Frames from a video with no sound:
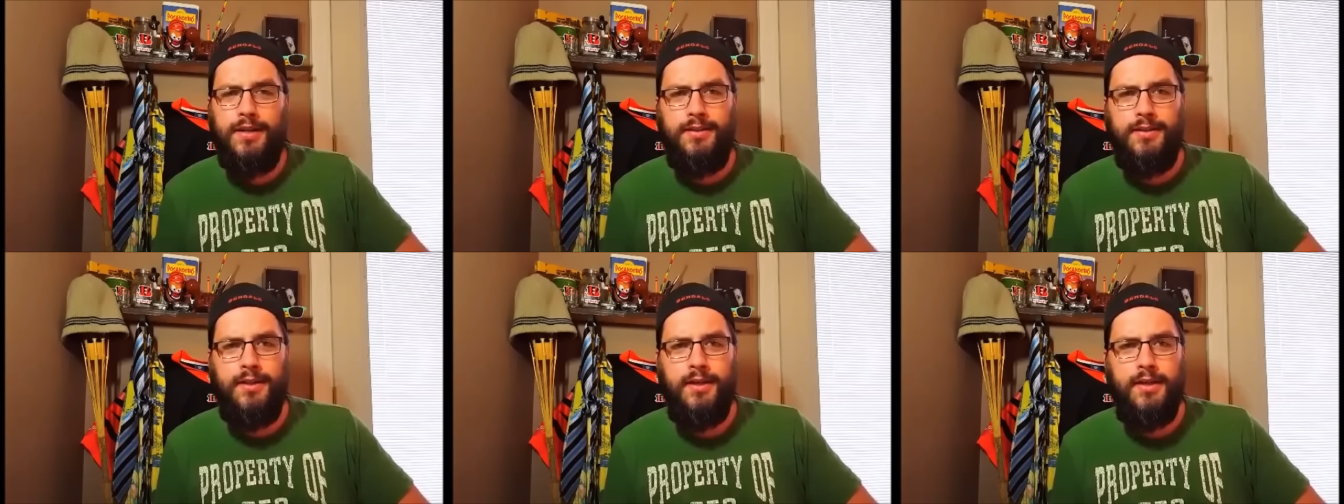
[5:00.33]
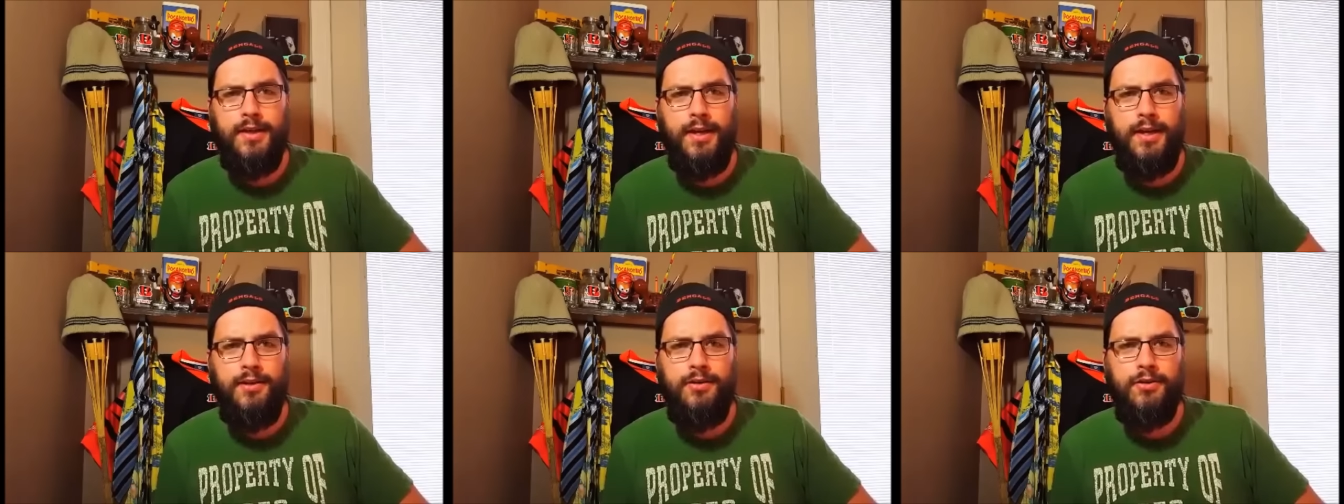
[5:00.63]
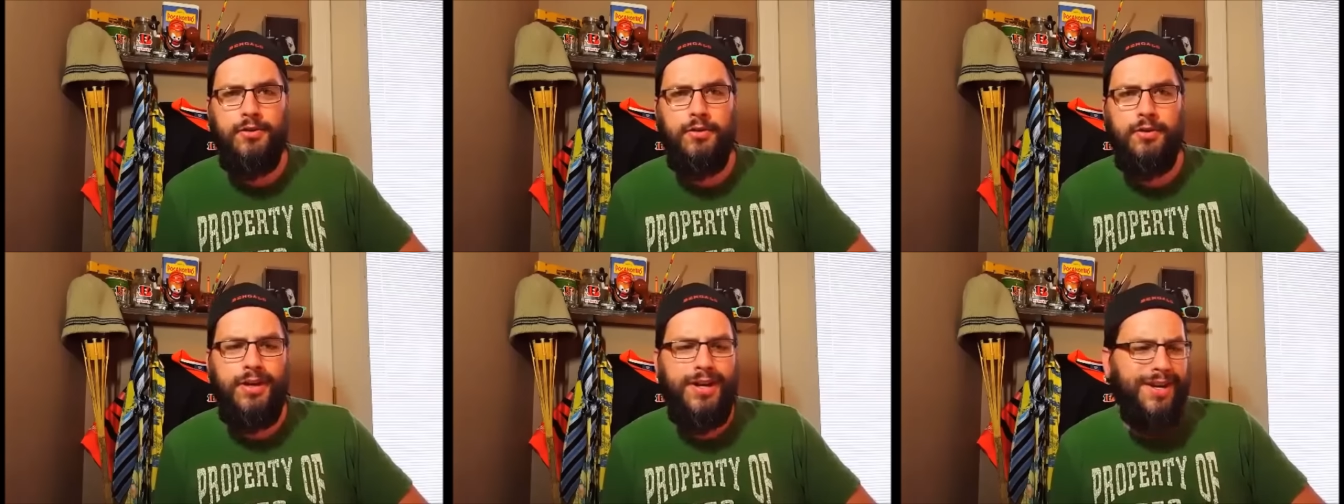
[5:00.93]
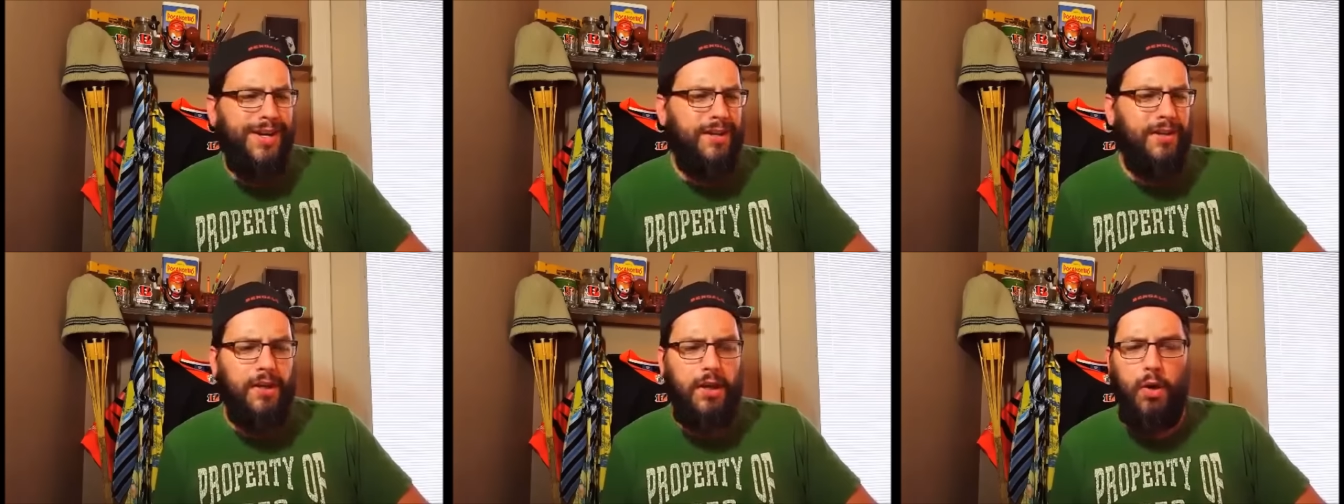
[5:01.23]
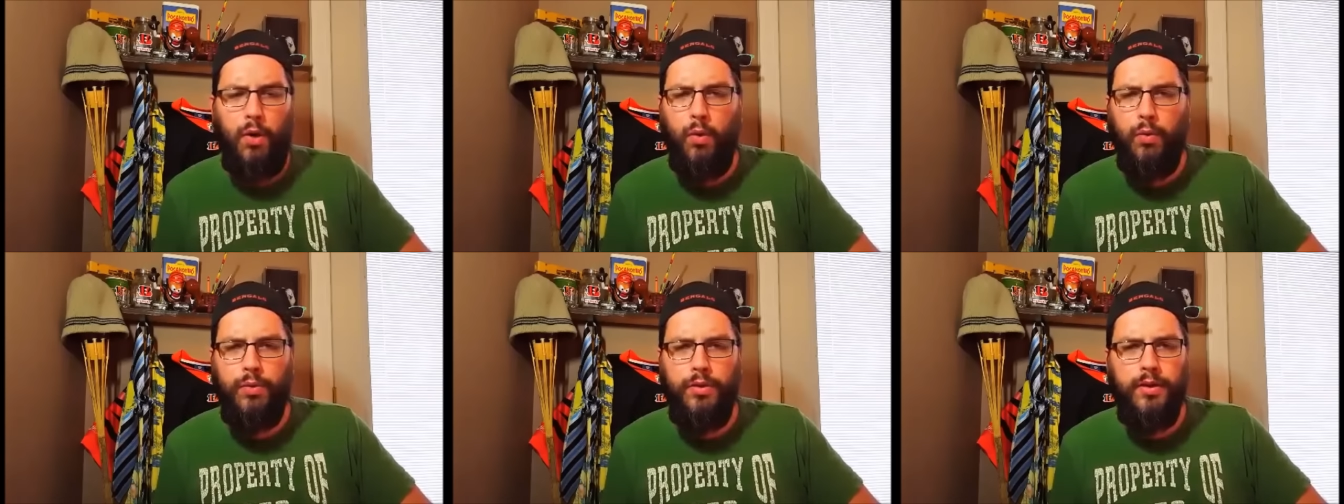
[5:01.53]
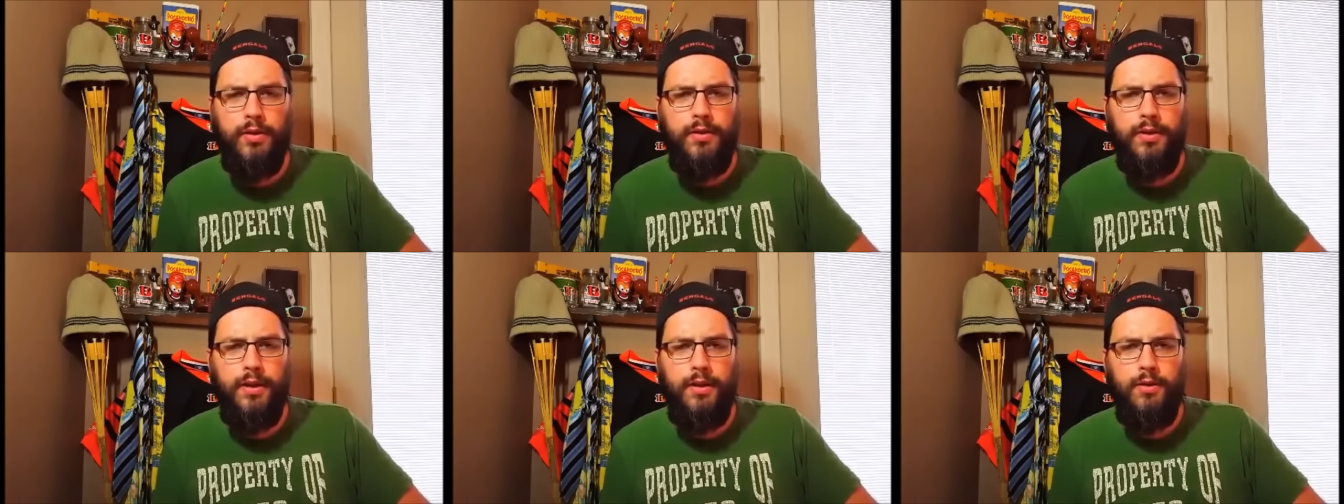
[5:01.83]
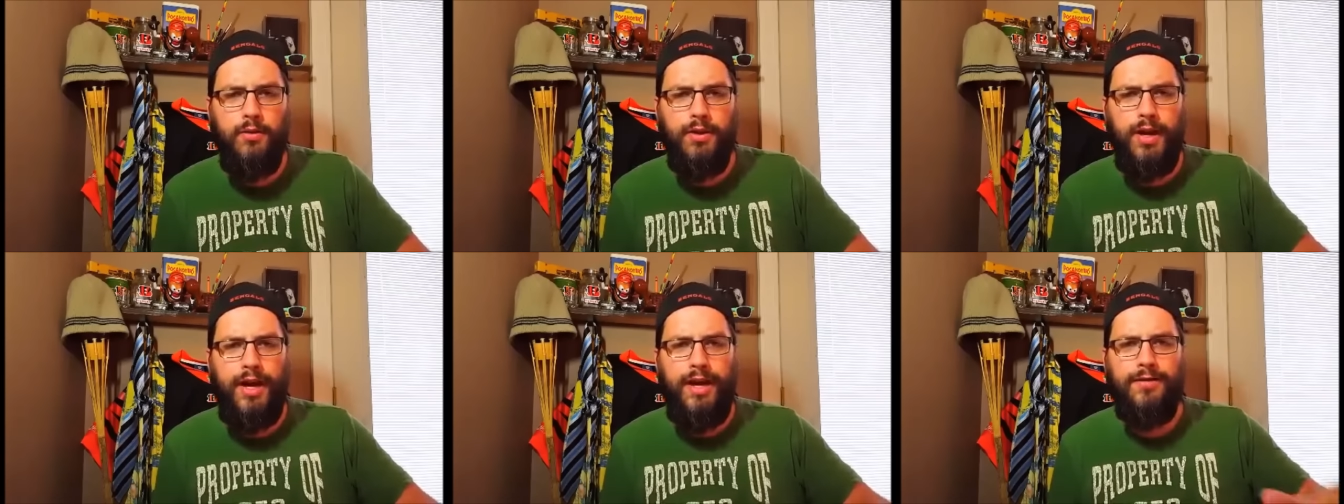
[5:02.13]
a teenager and the only thing
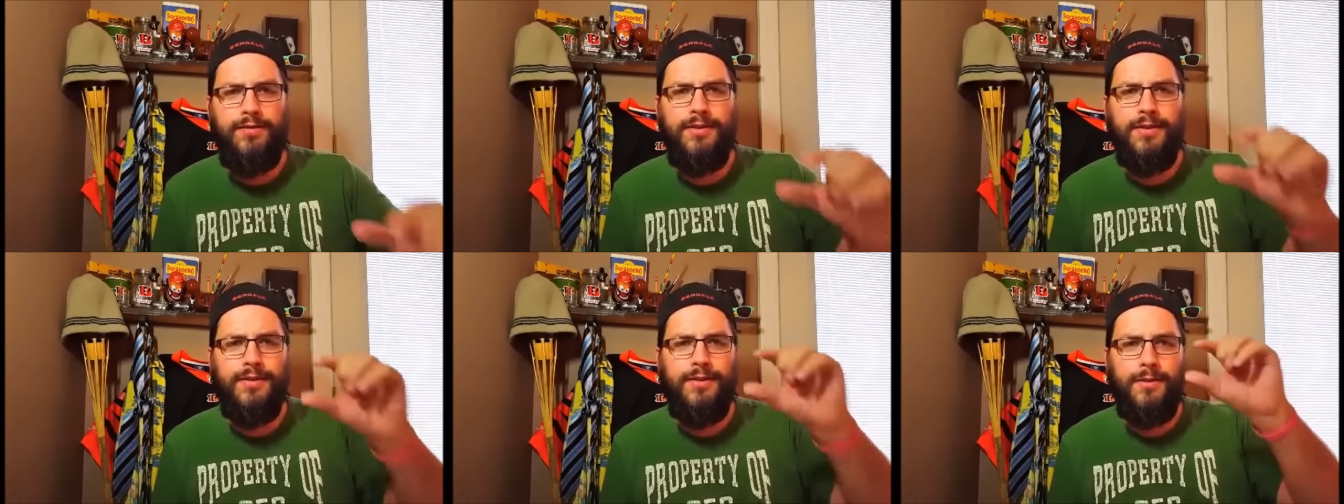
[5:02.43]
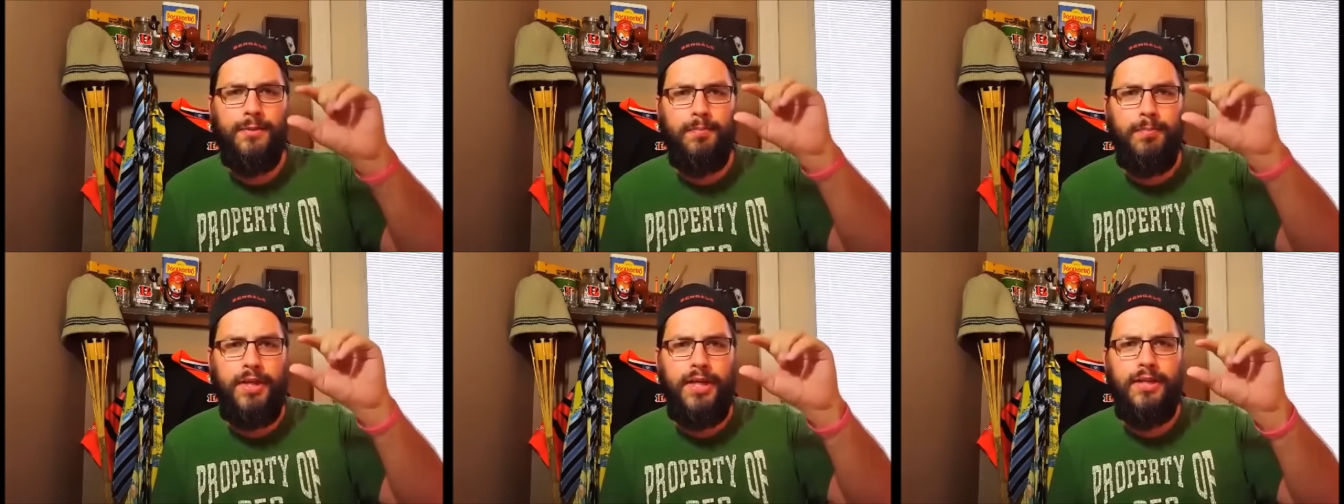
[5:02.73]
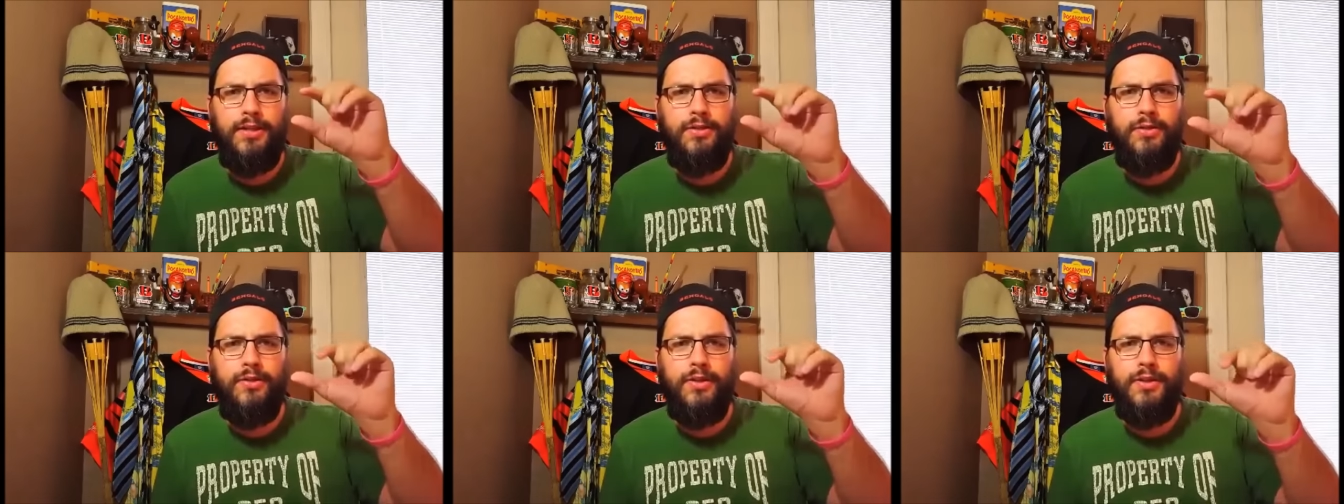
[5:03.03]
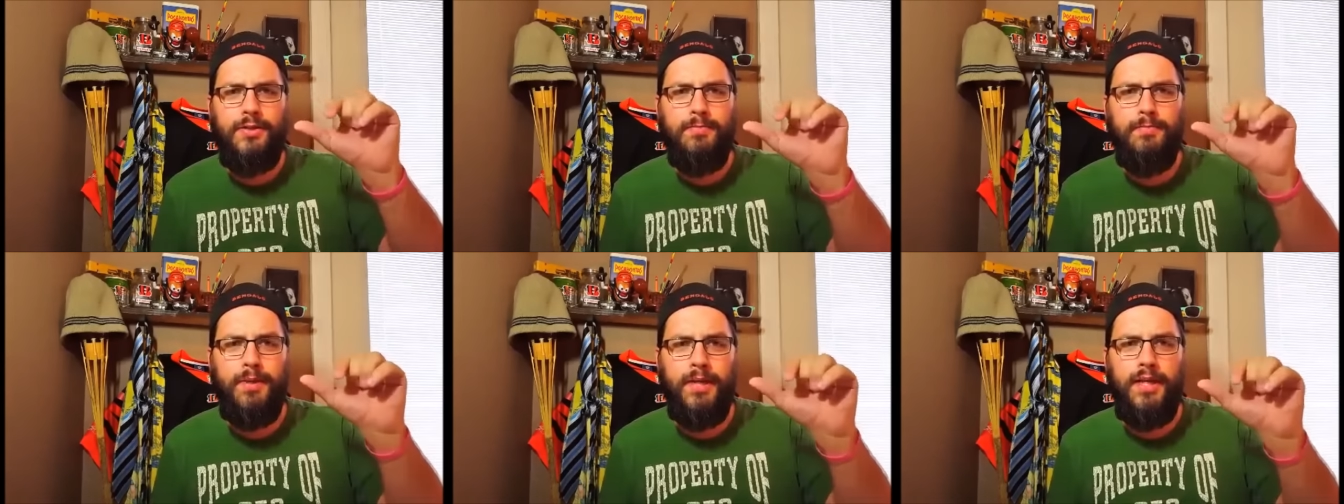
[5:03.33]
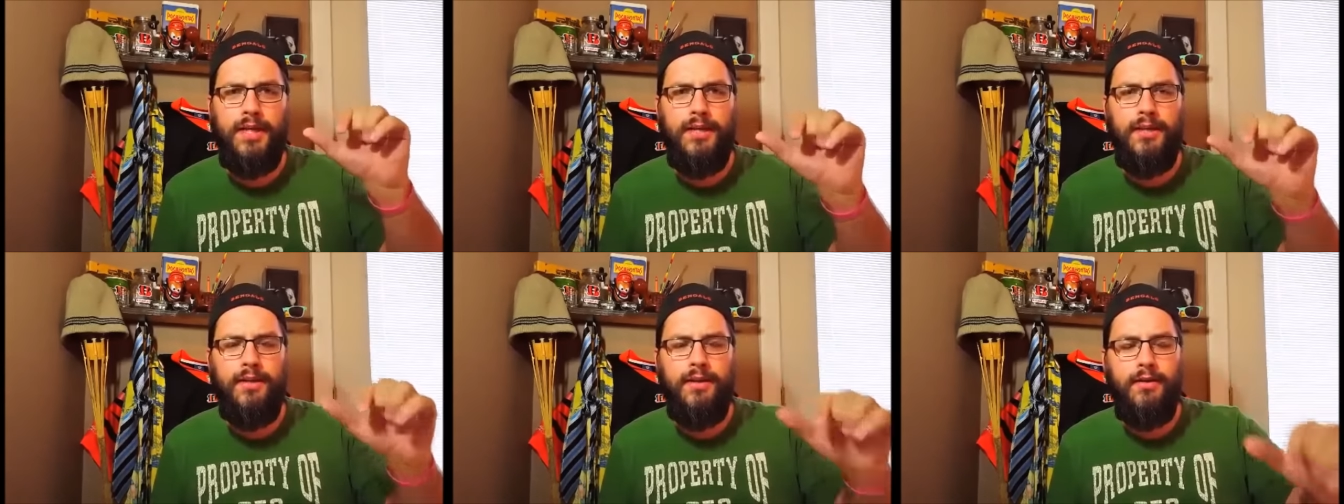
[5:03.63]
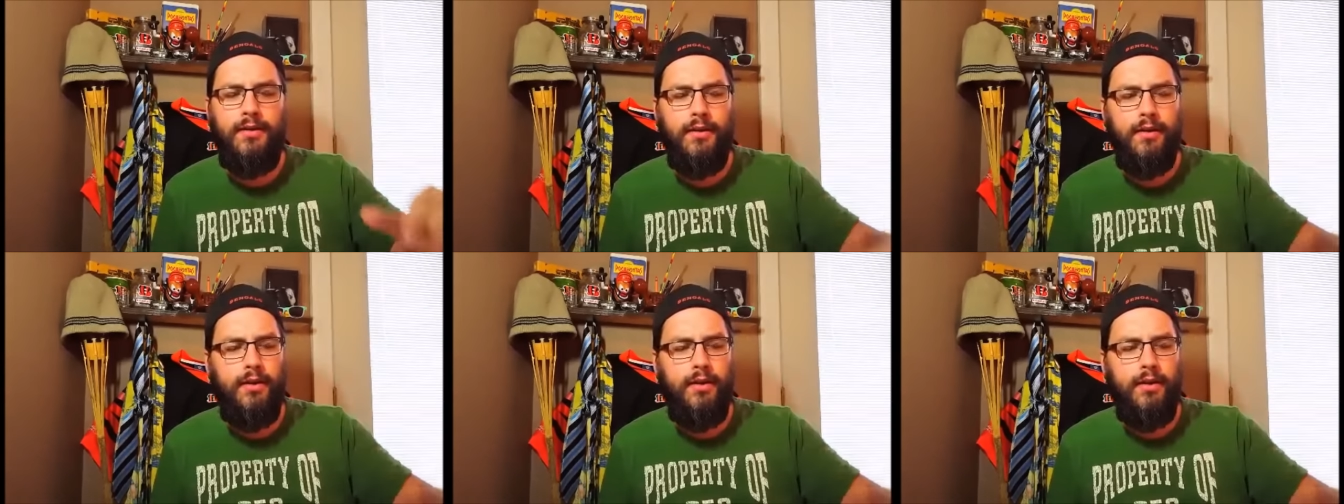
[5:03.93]
you have is a little picture this big?